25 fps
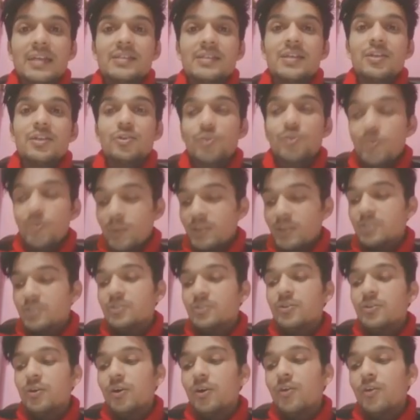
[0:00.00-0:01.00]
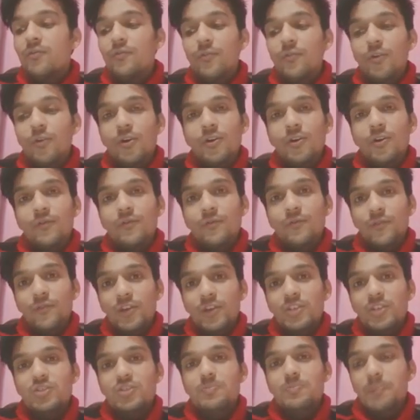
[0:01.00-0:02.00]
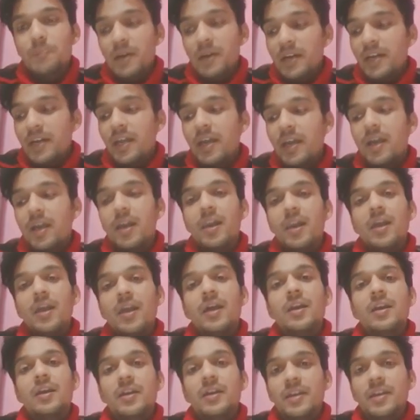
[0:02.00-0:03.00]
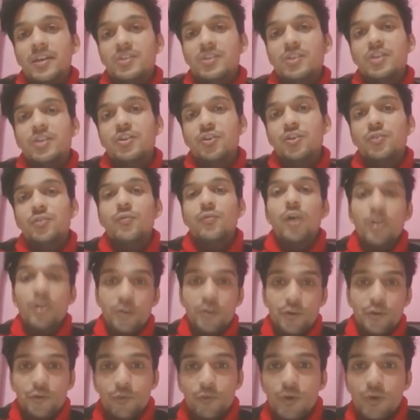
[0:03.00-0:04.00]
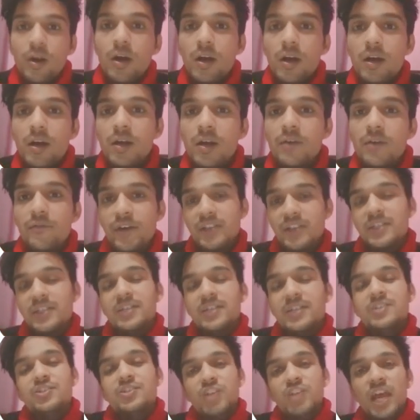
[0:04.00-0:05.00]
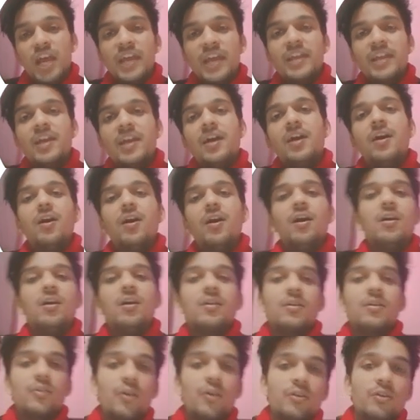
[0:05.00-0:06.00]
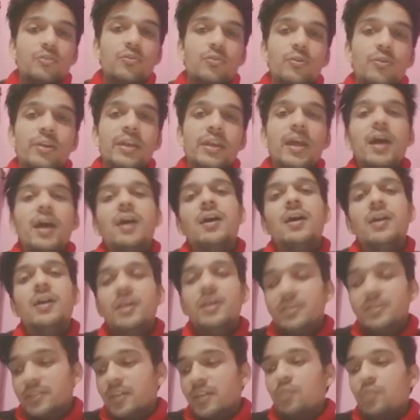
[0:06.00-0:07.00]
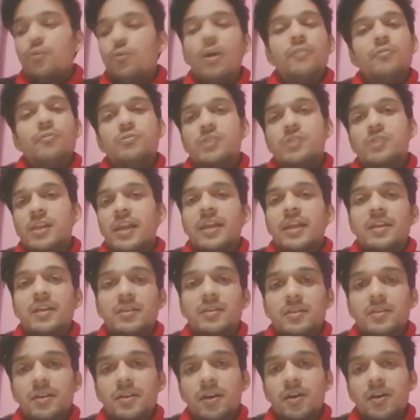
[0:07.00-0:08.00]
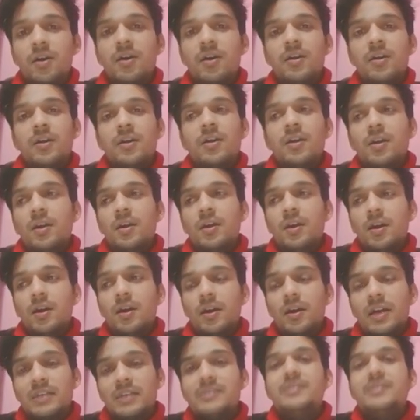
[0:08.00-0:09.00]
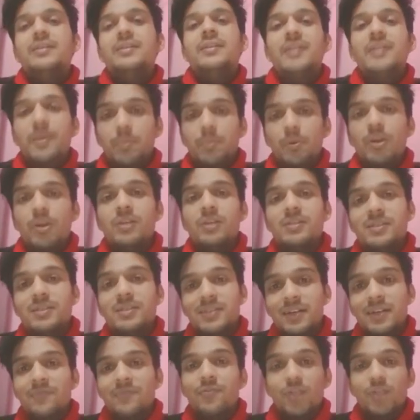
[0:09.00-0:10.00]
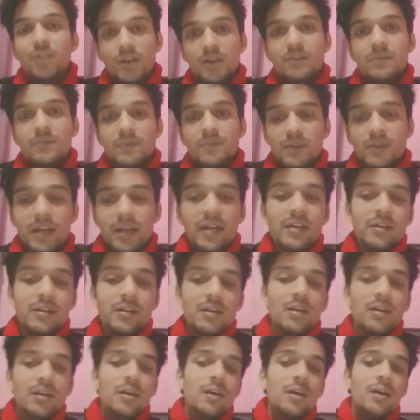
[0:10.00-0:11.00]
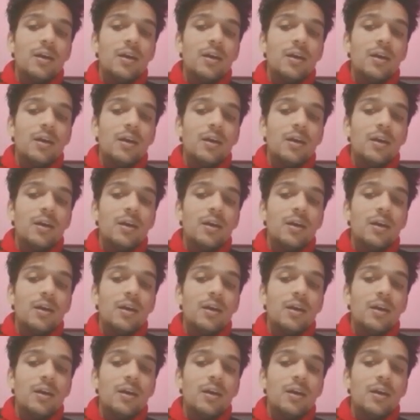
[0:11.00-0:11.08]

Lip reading: region, you must know for which particular region you want to work, whether it's China or North Korea, then you have to select or consider their policies and work, right?